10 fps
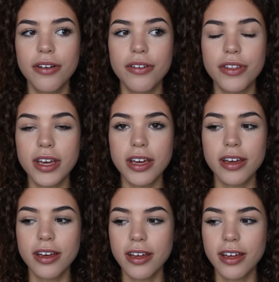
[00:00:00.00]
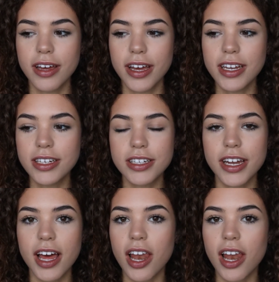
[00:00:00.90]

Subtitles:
on the internet.